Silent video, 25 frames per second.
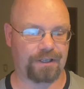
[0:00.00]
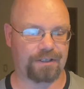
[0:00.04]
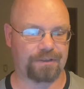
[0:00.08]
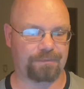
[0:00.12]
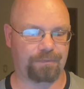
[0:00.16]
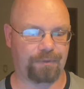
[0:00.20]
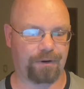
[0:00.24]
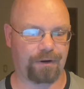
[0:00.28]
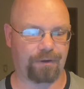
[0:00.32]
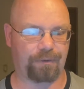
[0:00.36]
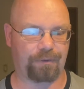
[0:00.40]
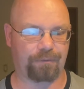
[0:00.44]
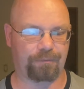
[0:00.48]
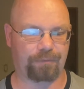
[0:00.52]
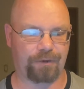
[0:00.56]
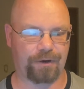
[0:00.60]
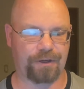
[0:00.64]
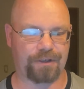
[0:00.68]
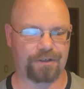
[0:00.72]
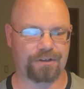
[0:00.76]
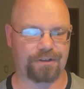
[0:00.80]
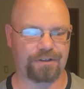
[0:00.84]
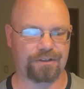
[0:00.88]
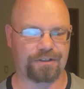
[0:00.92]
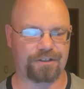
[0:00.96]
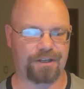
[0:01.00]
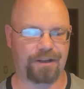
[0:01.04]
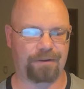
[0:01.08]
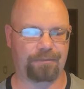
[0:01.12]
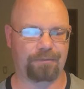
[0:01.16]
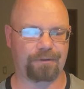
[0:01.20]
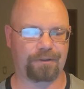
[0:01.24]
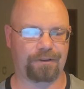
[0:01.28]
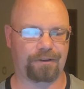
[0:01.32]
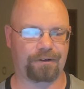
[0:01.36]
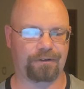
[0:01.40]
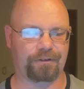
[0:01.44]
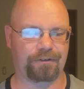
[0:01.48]
but when pressed on the
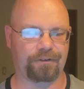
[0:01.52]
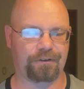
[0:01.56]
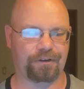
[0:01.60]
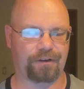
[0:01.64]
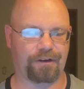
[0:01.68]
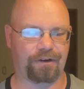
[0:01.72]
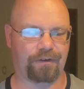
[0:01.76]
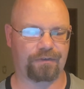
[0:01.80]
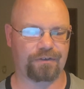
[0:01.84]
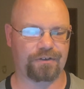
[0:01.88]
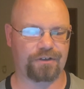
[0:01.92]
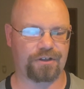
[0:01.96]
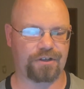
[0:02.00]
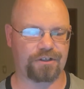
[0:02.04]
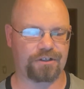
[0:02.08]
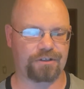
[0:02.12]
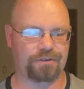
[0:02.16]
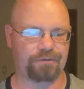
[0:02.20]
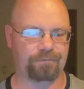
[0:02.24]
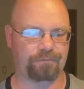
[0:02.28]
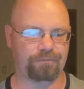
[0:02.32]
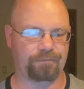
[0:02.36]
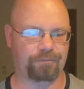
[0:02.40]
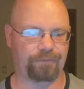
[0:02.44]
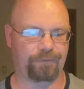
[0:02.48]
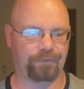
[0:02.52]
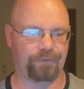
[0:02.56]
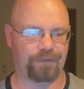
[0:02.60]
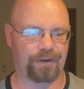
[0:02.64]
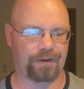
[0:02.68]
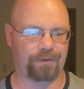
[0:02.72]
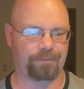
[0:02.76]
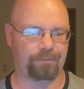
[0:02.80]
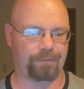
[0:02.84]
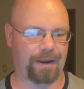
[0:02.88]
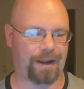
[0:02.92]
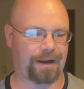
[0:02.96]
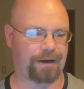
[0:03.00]
statement later in the conversation,
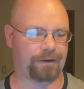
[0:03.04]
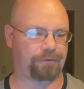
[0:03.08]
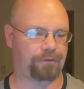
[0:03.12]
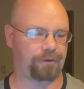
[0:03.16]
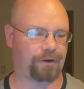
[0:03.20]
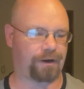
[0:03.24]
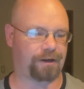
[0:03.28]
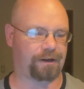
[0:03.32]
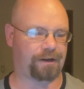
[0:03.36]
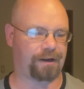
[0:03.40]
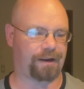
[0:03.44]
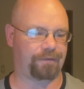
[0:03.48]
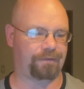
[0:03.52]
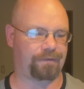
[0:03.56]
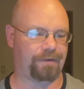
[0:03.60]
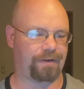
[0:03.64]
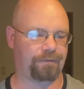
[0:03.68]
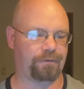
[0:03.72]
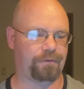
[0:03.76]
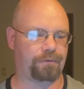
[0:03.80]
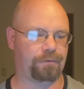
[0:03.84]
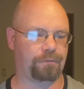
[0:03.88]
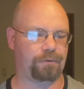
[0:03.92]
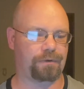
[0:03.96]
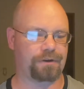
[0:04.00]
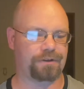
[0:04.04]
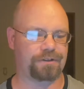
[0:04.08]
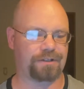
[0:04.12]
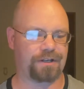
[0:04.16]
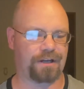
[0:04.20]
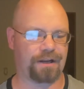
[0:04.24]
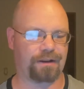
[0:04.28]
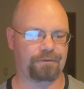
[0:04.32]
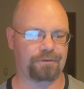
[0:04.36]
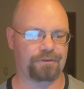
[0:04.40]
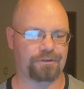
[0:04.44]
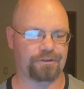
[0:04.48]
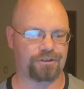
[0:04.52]
Fink backtracked. I've never said
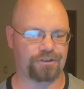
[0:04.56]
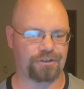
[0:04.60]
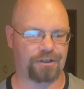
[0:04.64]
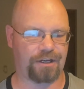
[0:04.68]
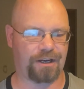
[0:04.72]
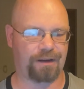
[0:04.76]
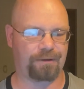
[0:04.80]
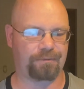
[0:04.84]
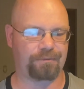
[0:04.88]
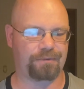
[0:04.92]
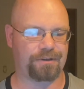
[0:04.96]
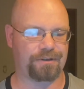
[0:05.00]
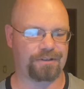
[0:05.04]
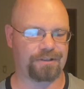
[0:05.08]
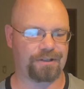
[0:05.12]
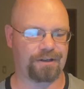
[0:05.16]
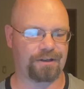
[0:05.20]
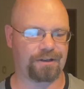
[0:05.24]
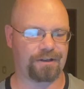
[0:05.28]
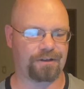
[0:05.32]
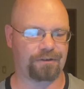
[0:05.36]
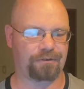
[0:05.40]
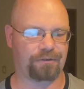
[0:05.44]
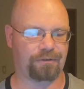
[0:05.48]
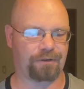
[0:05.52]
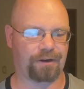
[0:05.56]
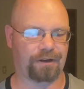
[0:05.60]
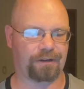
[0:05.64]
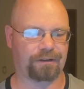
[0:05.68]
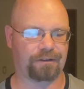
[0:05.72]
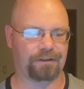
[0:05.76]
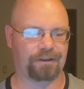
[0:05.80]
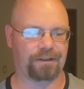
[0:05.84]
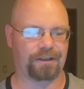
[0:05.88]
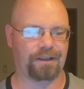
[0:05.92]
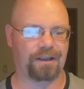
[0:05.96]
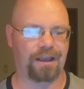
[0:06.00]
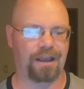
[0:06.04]
I was ashamed, he said
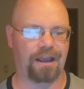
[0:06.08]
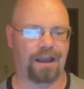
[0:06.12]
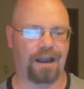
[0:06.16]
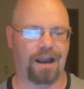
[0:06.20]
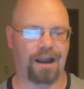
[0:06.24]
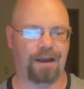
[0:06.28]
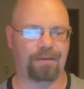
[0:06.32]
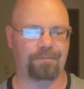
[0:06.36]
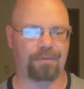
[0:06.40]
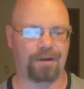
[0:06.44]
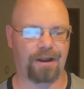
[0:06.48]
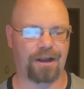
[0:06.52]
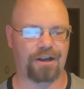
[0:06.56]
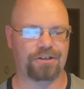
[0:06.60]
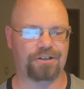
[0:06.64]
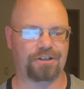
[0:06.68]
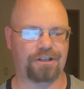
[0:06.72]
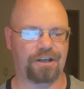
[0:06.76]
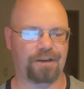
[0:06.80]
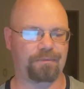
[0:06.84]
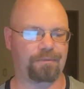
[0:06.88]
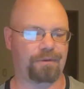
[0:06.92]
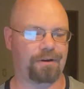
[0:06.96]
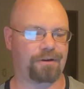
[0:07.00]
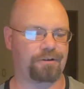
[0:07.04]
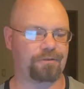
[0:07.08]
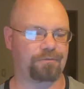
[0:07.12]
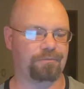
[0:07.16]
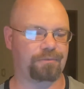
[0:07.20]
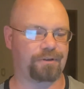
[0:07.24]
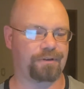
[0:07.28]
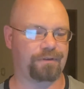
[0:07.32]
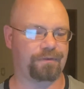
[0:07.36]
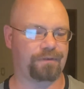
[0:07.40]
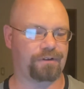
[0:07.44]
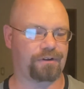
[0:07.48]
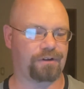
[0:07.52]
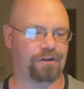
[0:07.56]
incorrectly. I'm not ashamed. I do
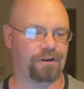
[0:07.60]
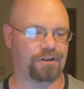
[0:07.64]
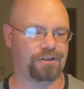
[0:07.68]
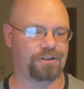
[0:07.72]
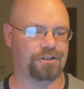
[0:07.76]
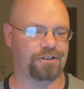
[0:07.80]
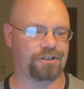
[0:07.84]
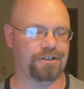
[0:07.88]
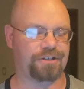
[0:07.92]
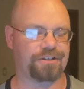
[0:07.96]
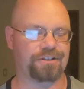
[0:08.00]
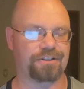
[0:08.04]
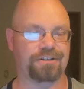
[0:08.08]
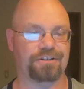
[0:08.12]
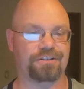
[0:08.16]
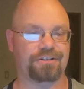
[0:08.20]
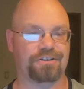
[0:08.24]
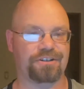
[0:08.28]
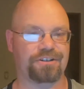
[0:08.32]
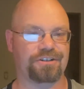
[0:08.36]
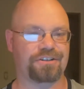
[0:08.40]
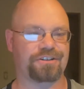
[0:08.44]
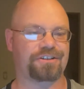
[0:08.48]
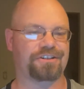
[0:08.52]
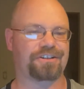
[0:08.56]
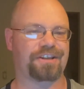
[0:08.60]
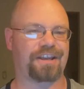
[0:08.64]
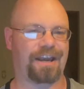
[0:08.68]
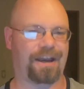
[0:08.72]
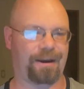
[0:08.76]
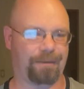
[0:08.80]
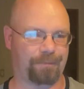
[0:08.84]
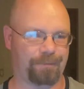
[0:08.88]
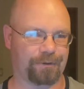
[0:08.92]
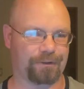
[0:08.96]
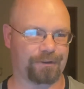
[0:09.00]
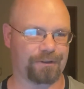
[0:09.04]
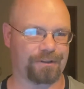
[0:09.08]
believe in conscientious
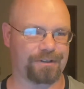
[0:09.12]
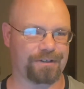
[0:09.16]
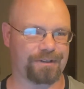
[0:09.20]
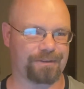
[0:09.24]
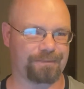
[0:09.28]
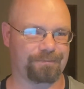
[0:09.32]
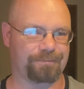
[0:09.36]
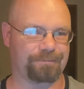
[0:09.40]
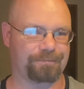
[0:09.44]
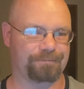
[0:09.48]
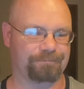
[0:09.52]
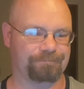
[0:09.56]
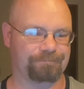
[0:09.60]
capitalism.